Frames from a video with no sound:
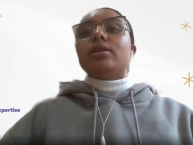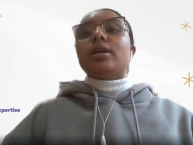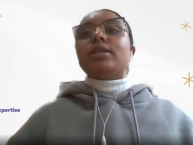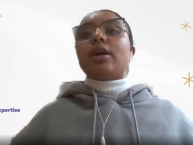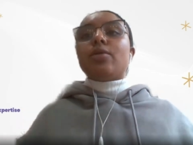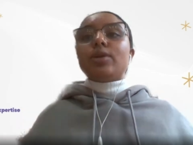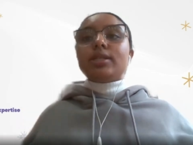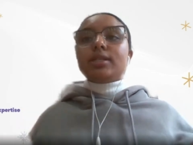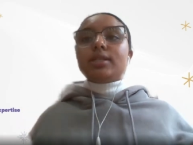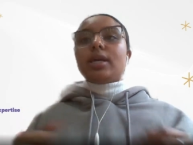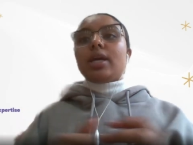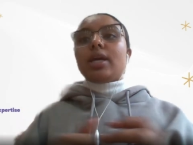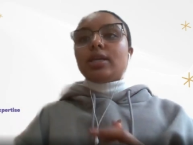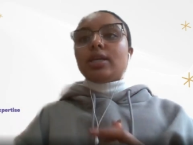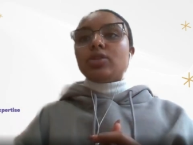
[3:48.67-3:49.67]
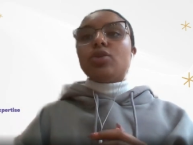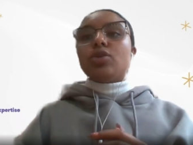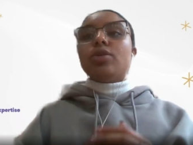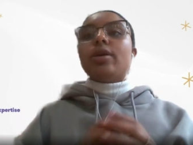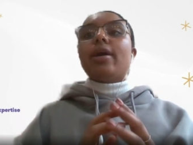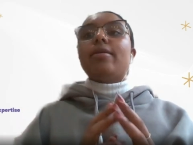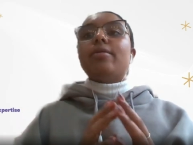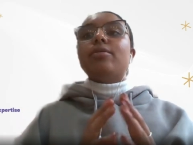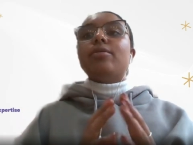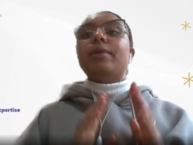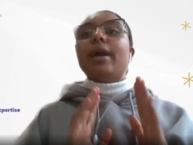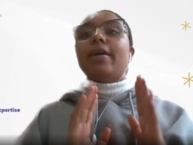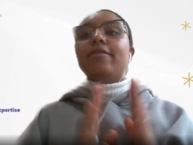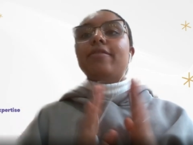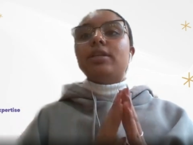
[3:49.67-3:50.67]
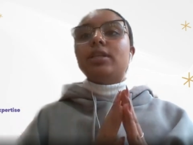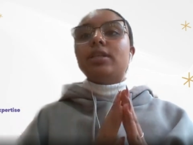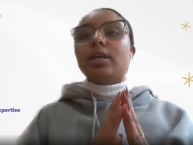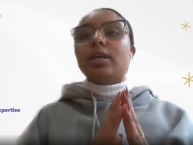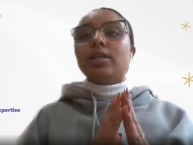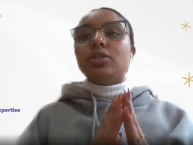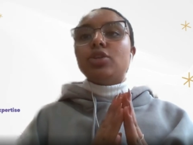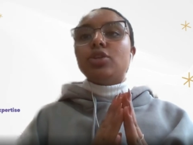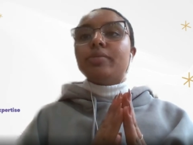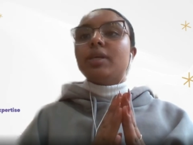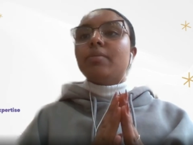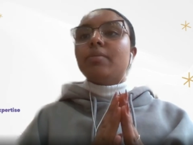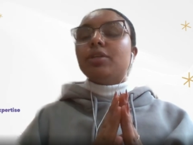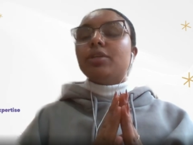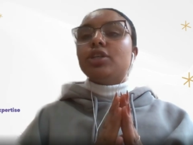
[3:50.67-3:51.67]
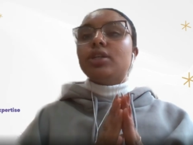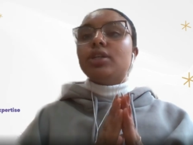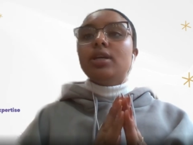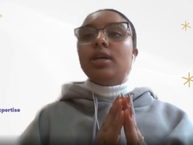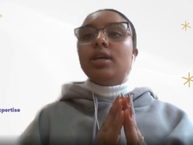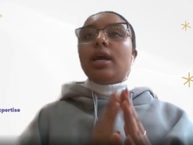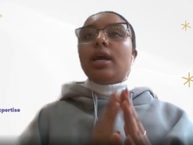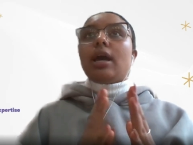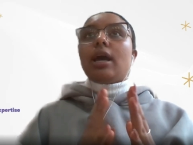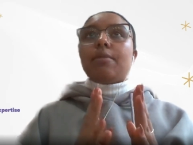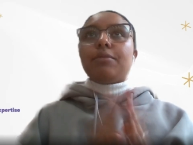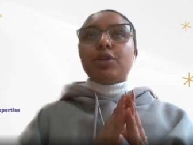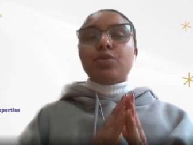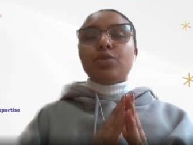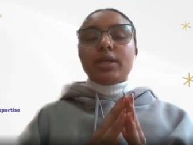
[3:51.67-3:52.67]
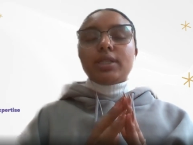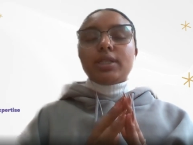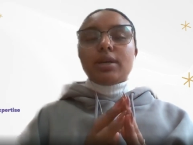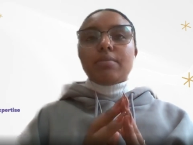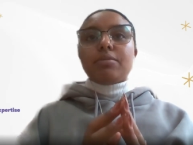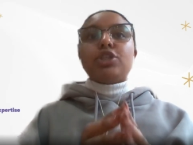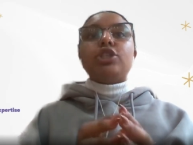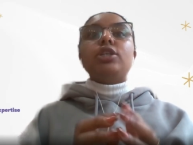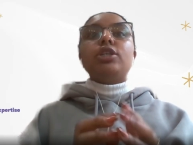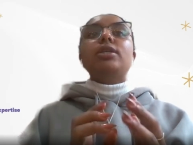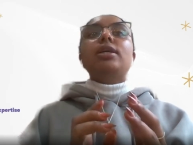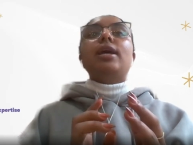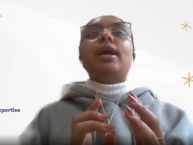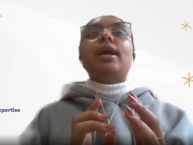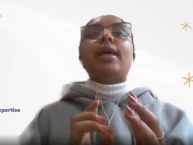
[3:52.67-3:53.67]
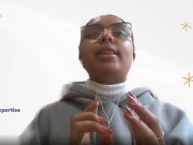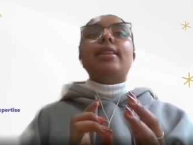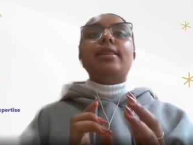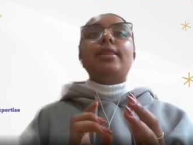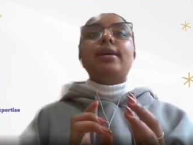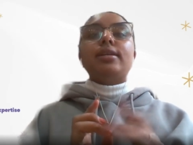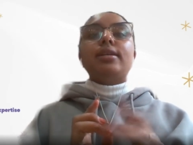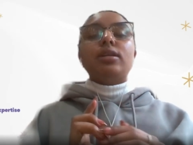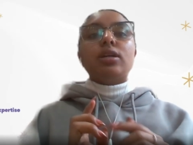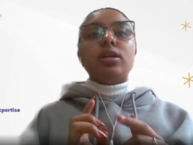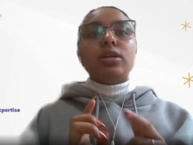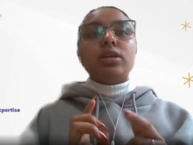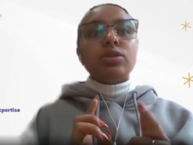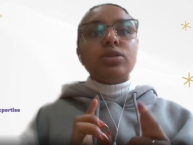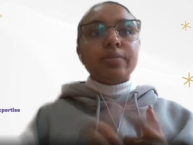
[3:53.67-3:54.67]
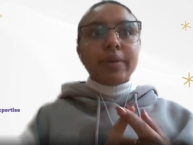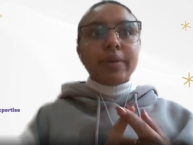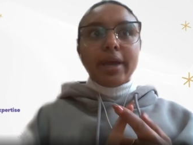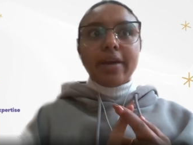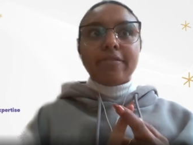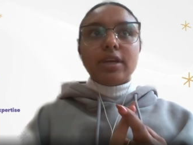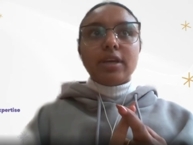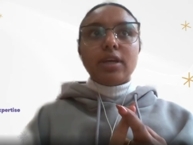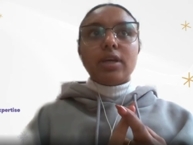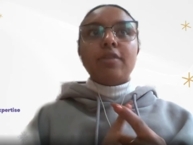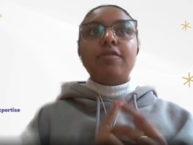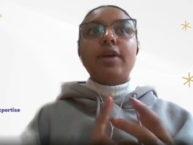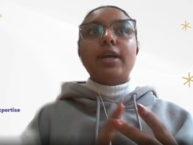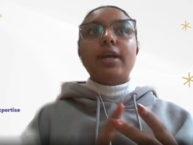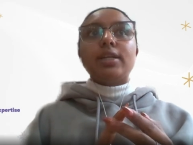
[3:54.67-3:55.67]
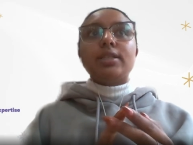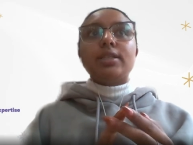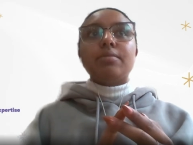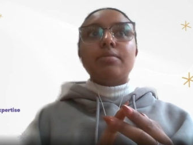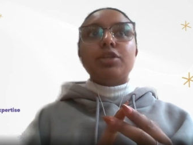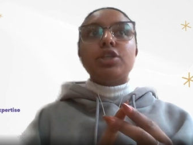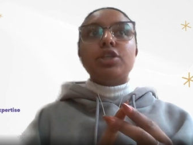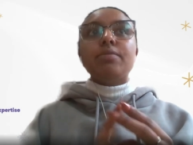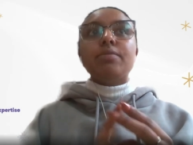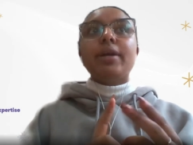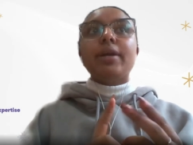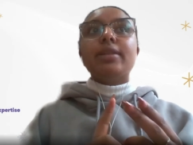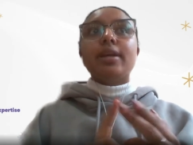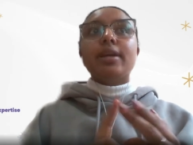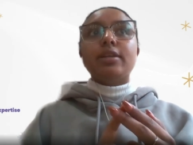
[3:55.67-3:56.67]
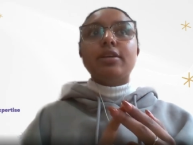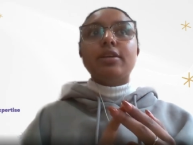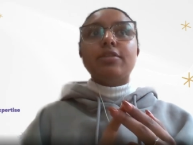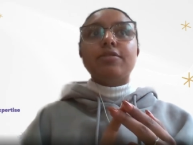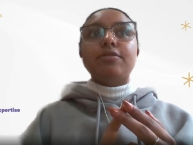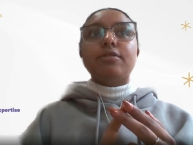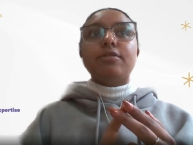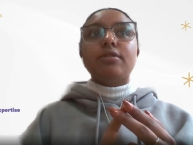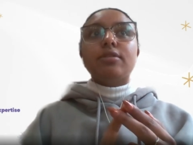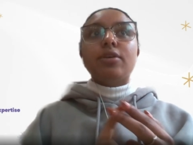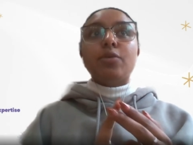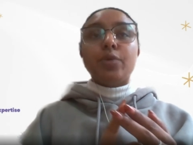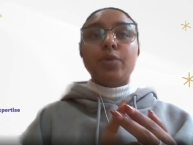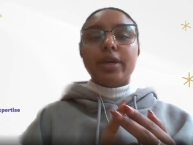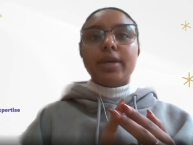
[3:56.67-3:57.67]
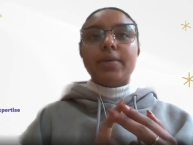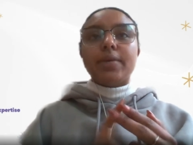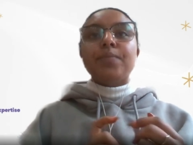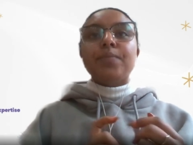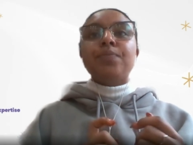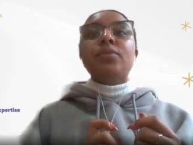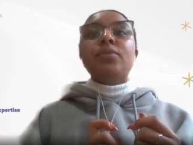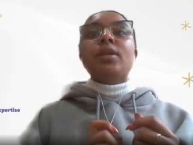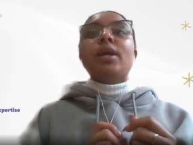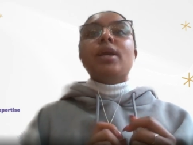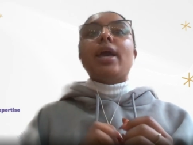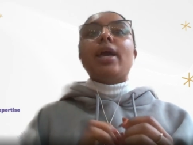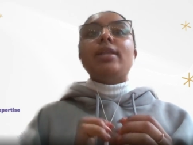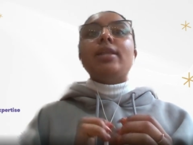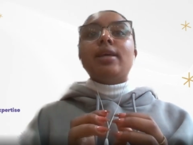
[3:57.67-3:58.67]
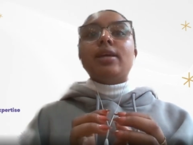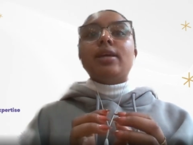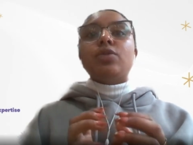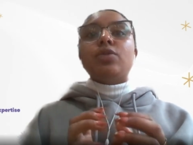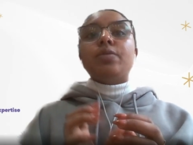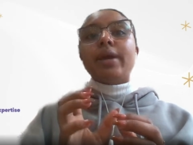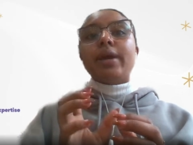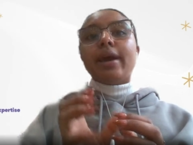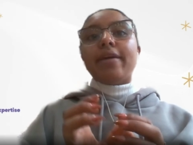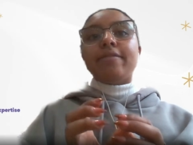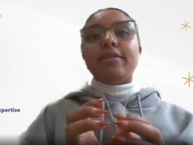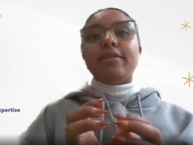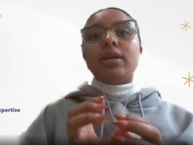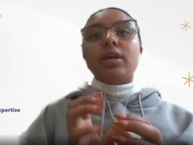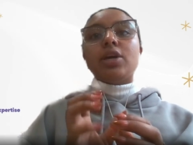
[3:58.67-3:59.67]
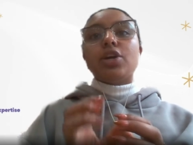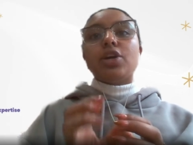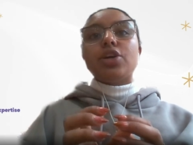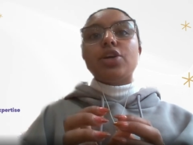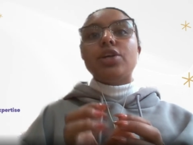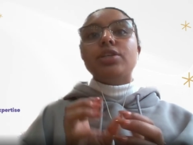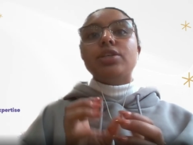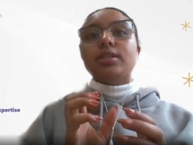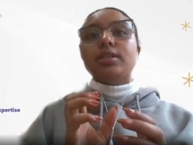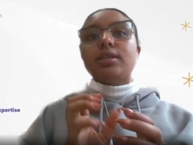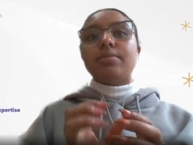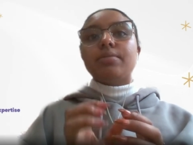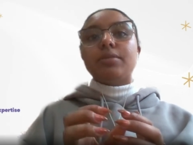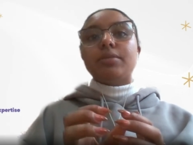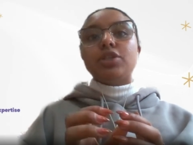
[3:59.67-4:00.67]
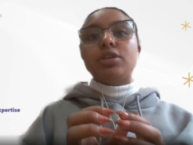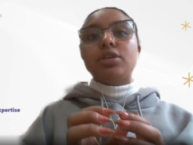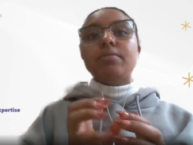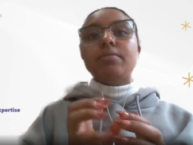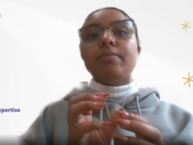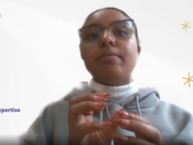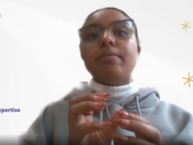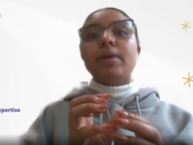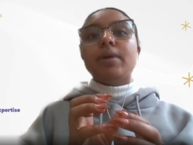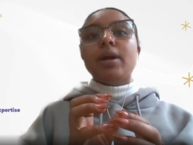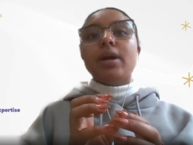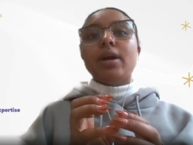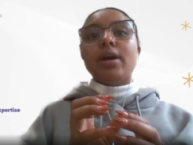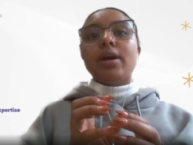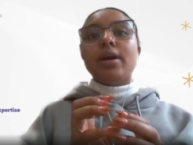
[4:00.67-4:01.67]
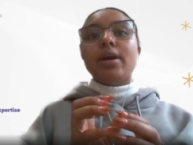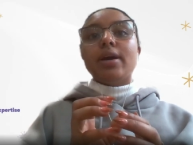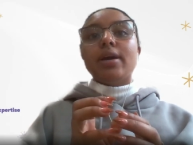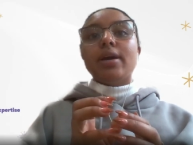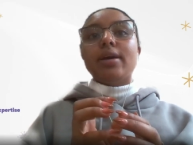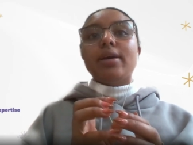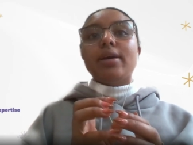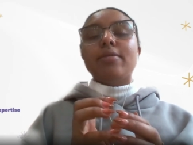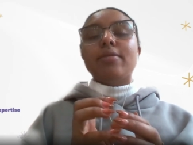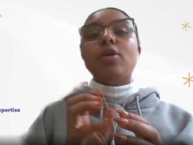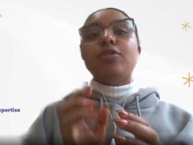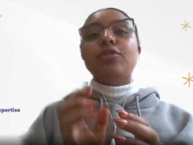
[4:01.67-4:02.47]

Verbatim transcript: as I was saying, so you'll, ha- you'll be having an interim submission, a midweek submission, and then uh, you'll be having a final submission by the end of uh, the week. And then you'll be having a career submission uh, on